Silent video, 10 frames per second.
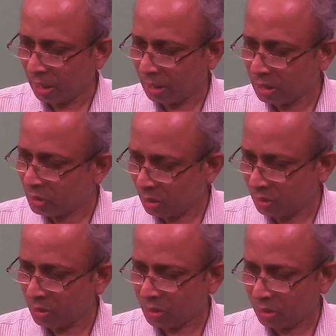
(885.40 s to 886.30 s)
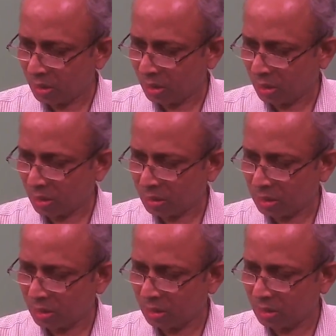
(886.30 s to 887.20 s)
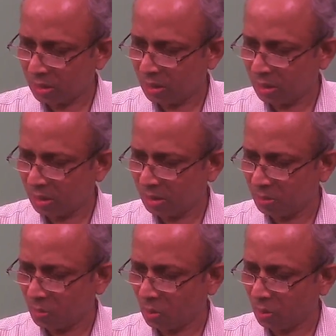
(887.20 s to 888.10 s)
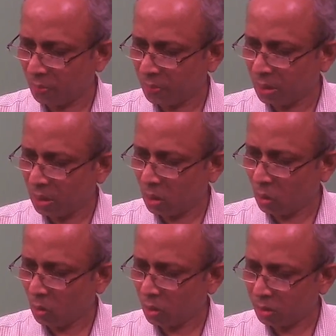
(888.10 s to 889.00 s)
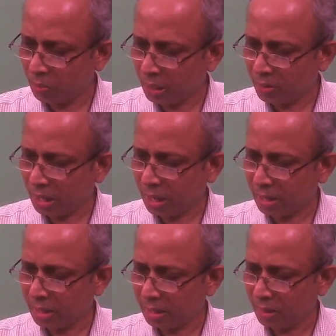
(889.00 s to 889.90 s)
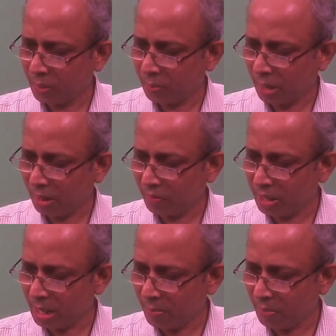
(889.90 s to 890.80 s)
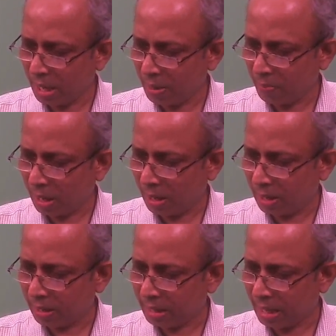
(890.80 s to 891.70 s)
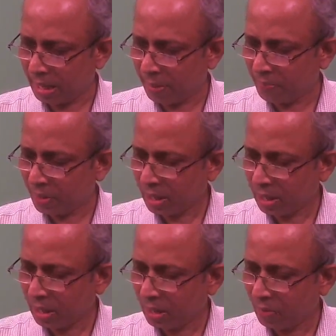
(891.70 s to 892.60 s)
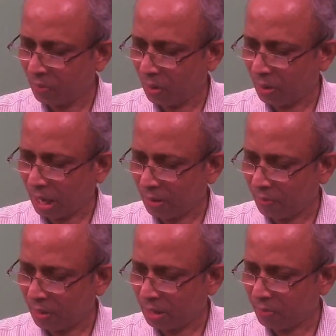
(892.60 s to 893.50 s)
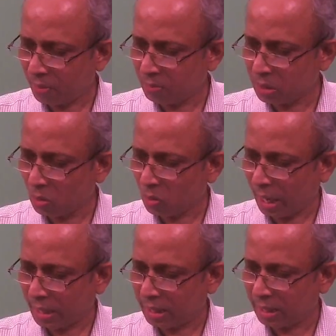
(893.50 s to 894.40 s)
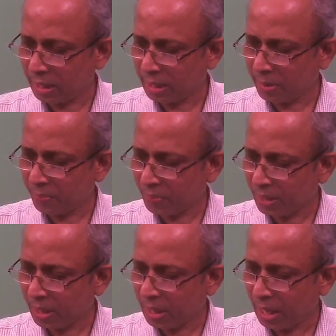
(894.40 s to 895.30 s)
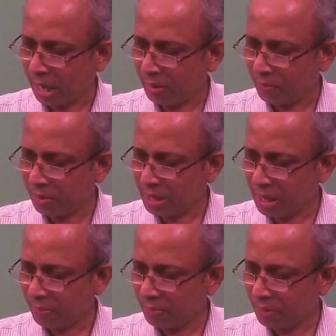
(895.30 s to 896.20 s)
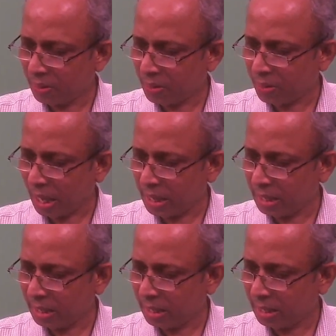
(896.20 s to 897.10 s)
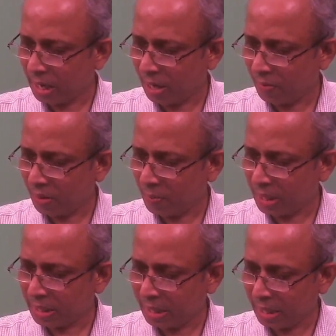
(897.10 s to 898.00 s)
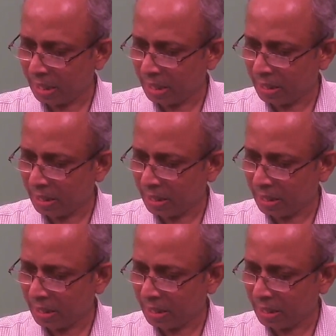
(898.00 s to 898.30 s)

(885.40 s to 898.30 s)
discontinuous conduction mode, no load speeds are given by Vm by K for alpha from 0 to 90 degree, and Vm sine alpha by K